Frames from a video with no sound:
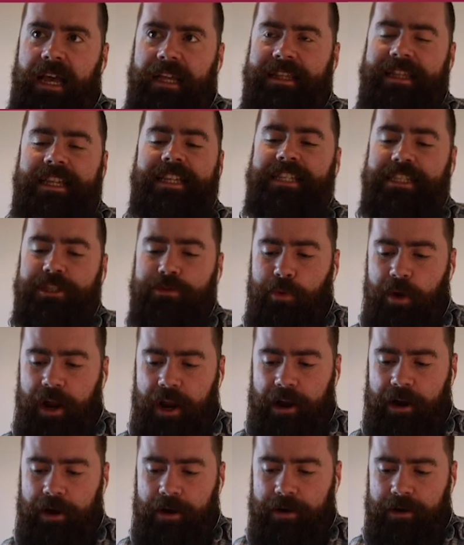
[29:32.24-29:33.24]
This is
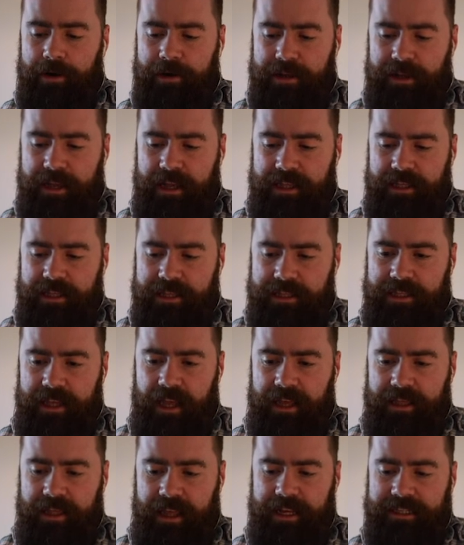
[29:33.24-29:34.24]
where,
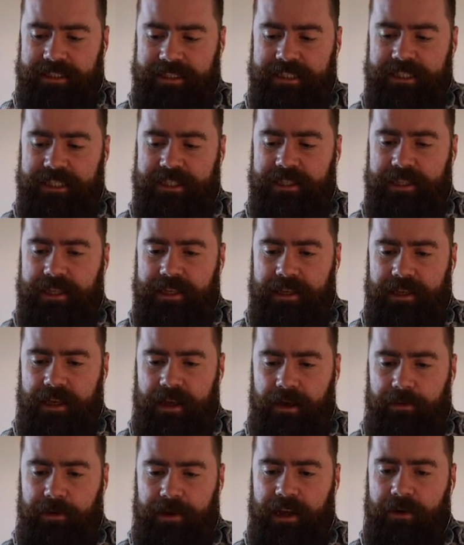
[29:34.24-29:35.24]
this is
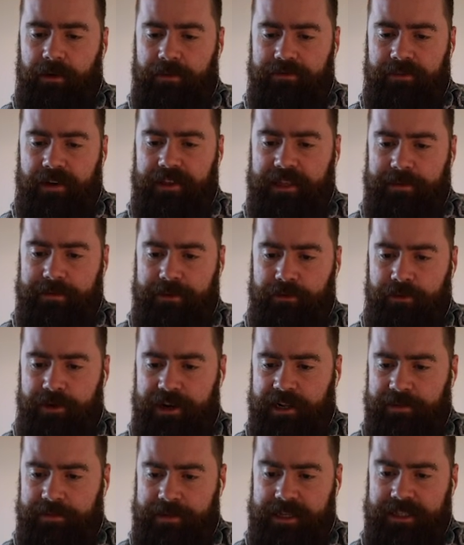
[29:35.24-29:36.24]
what I often
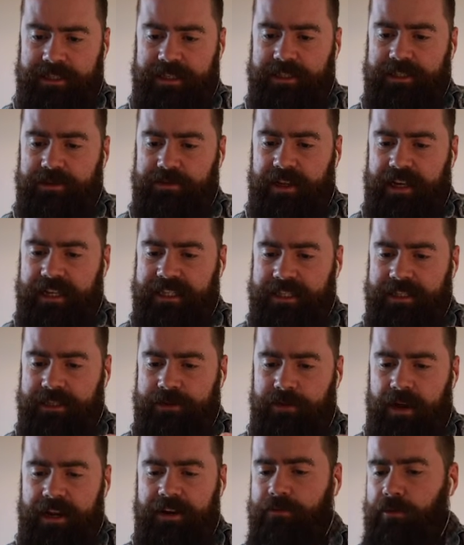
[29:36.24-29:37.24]
like, the critical piece. So
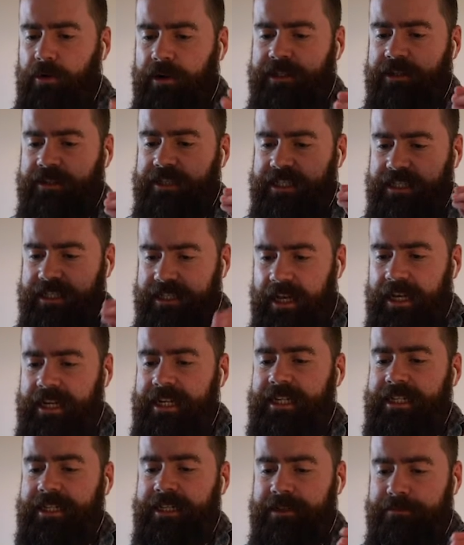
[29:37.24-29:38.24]
creative works are
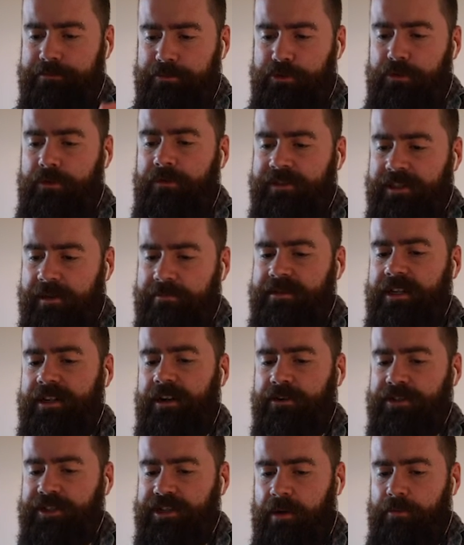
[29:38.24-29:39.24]
designed to move
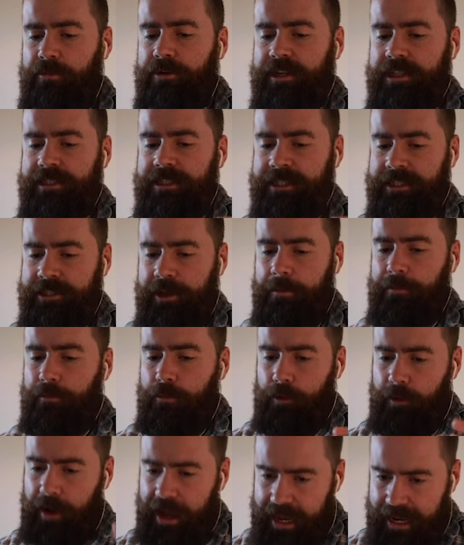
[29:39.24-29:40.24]
something or someone in some
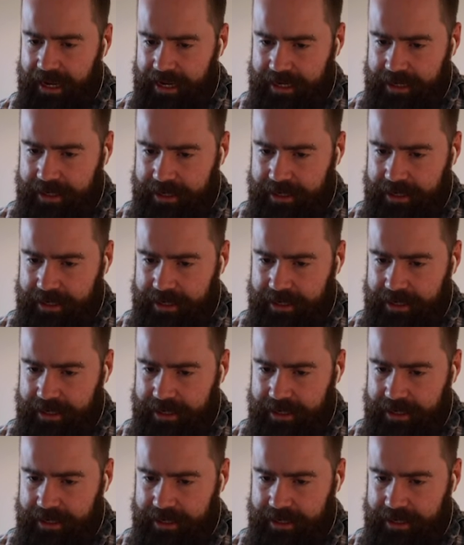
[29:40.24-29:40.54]
way.